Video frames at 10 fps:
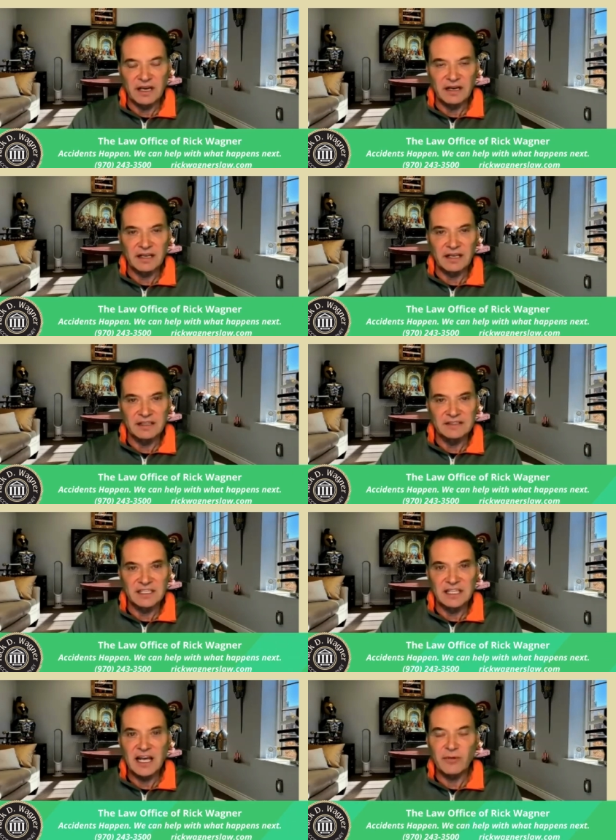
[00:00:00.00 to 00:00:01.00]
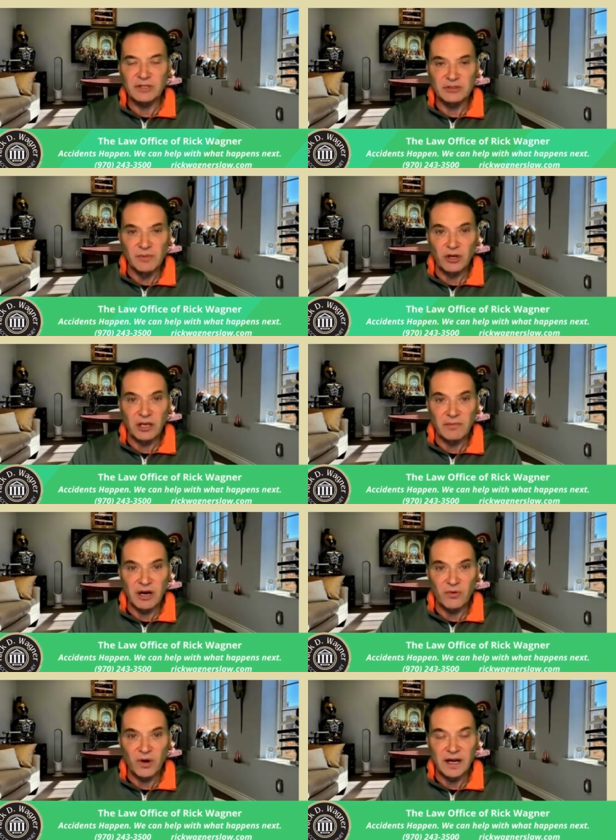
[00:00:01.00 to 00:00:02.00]
young kids and they were smoking
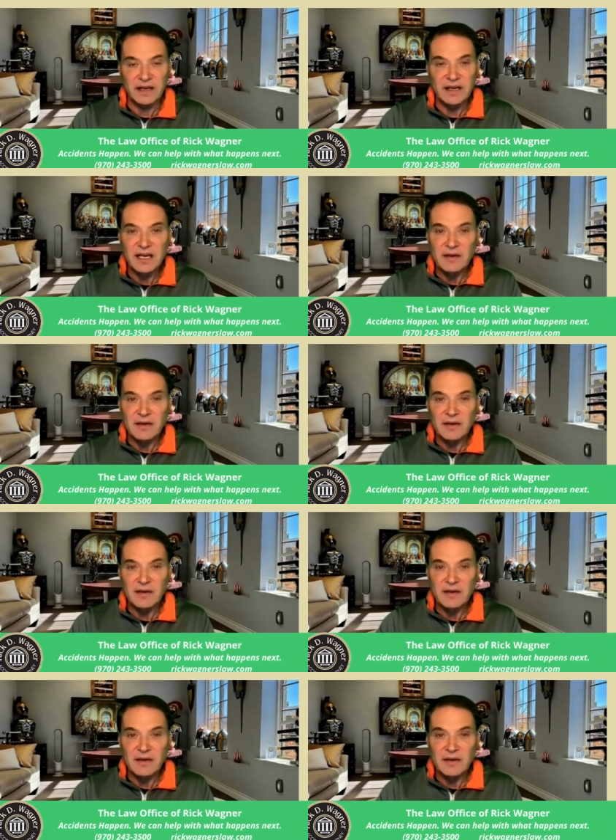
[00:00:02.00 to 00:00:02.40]
marijuana.